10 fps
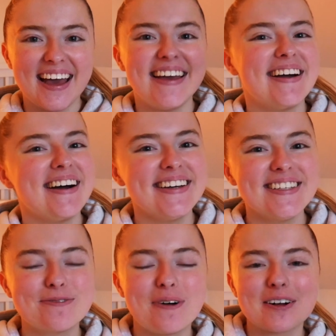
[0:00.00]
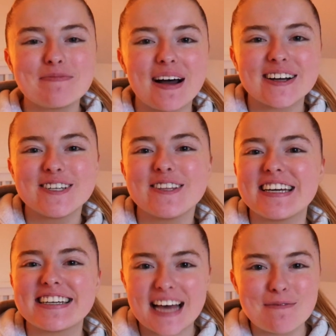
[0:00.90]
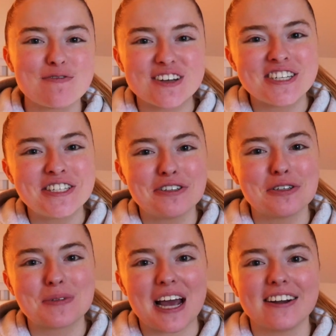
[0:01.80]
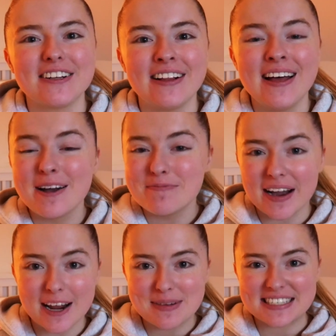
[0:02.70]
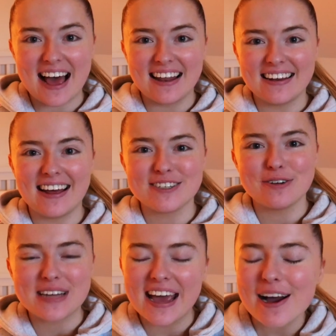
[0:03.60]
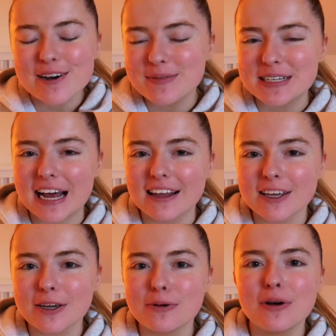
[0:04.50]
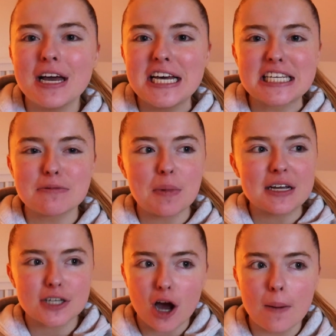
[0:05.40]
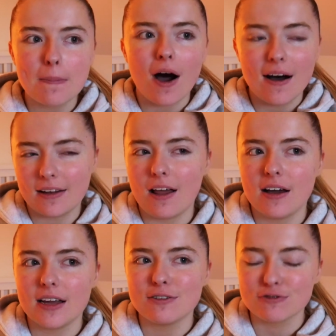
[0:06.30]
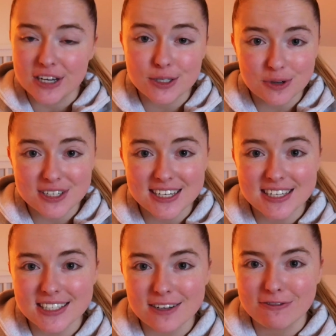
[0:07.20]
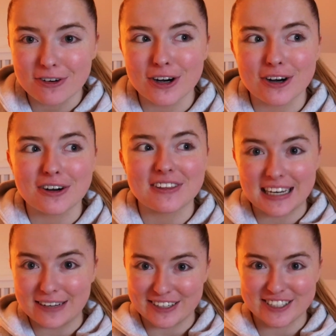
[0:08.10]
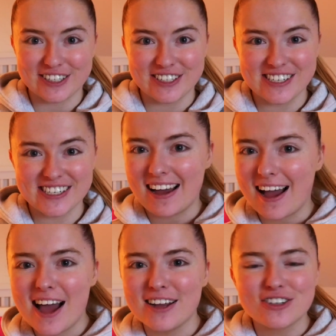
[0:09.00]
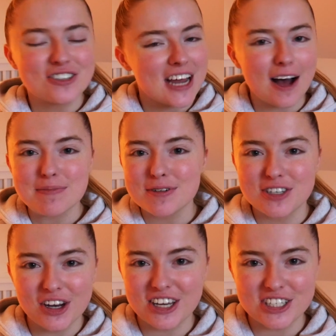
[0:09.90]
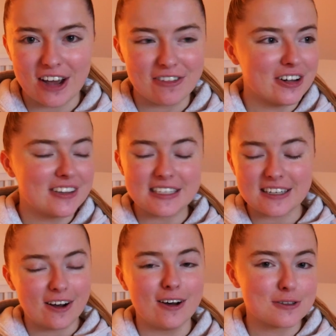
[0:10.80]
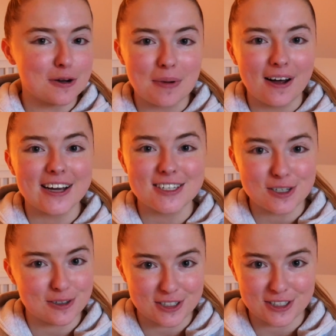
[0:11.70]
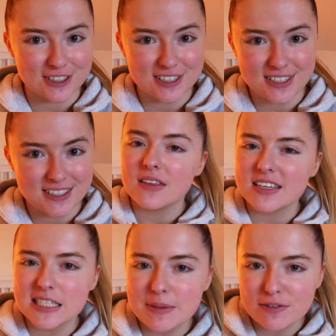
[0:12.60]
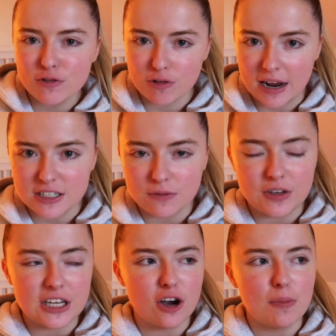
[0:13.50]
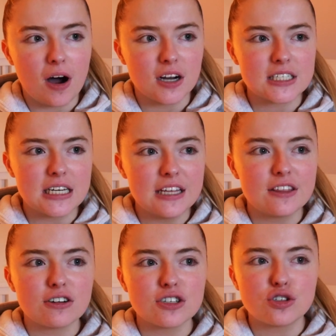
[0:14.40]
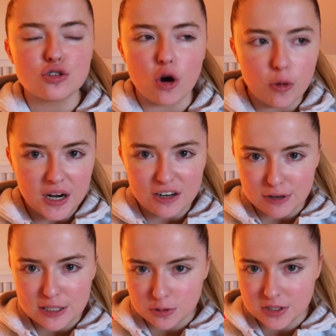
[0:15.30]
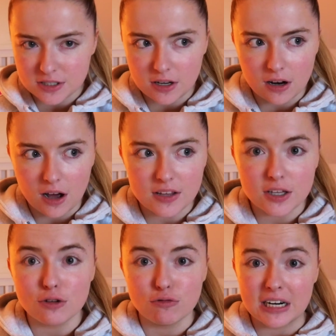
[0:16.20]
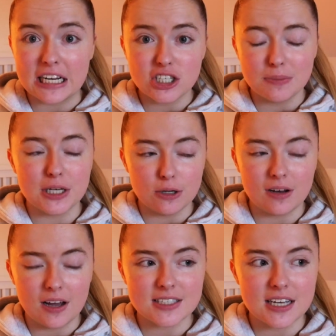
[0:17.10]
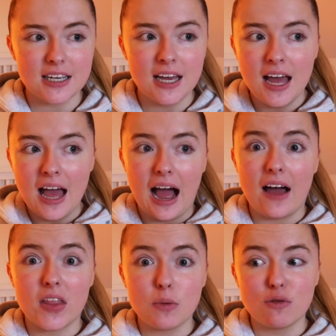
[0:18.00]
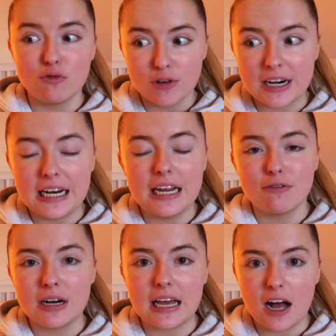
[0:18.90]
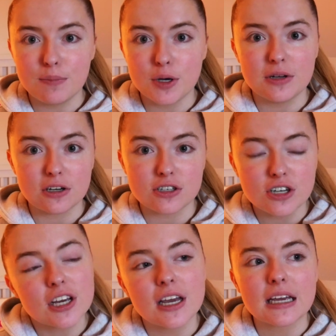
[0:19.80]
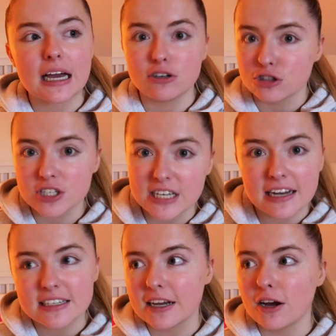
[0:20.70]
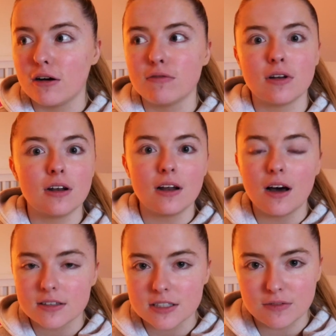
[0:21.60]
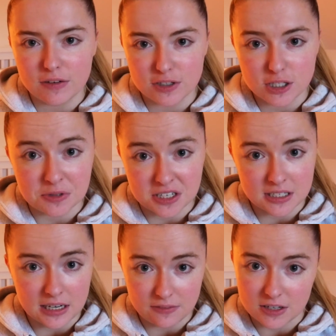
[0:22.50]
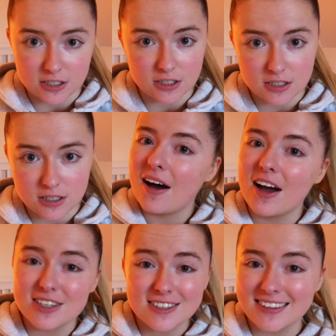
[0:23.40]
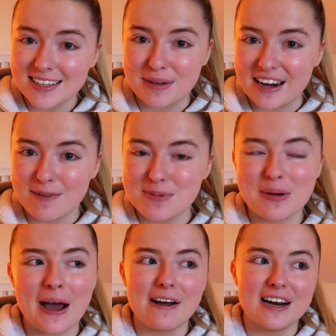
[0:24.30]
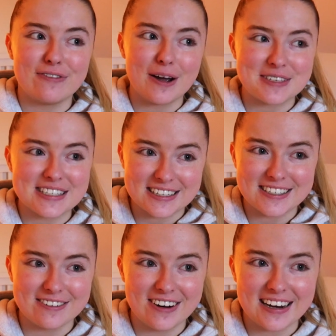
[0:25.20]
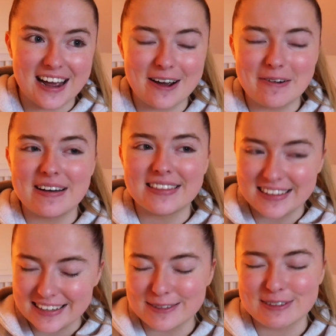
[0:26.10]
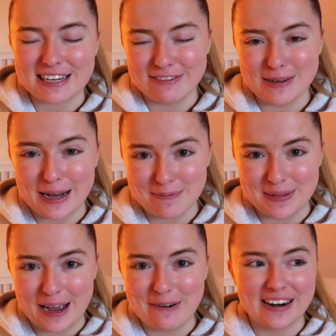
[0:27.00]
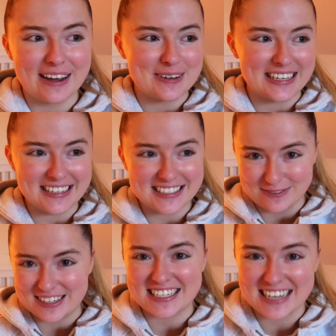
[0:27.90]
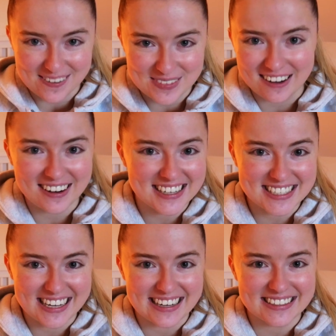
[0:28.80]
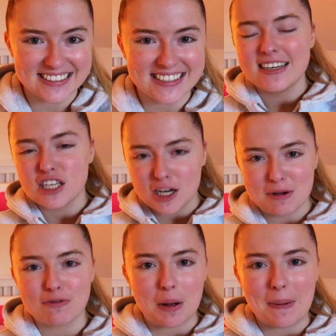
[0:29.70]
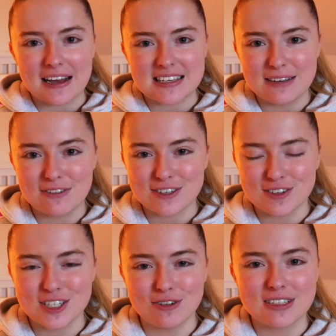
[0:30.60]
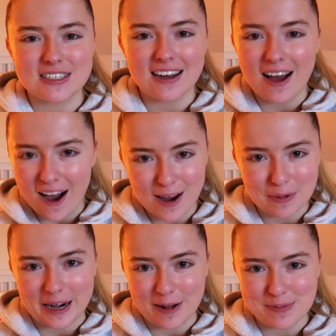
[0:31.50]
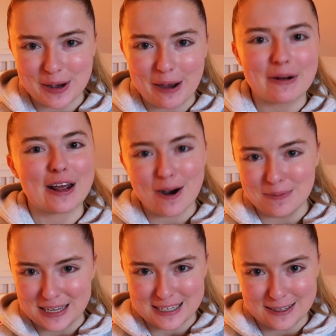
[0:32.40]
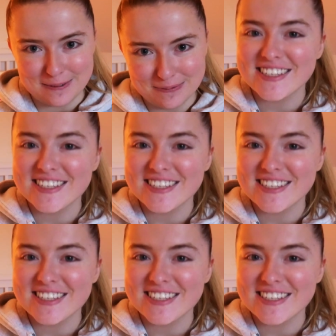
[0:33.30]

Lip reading: Hey guys, welcome back to the Exam Revision YouTube channel. My name is Ellen and today I'm going to be telling you some of my top online resources for the Leaving Cert. And just to help you study in general, these can also apply to junior certs. This is a bit of a random video, but honestly, there is so many resources online that you really should be utilizing, and they will really help you in your studying and understanding of lots of different subjects in the Leaving Cert. I just thought these might help you out, and if I was in 6th year right now, these would definitely help me out and I would need someone to tell me all of these things. So coming from a past Leaving Cert student, I want to help you out and I hope they do.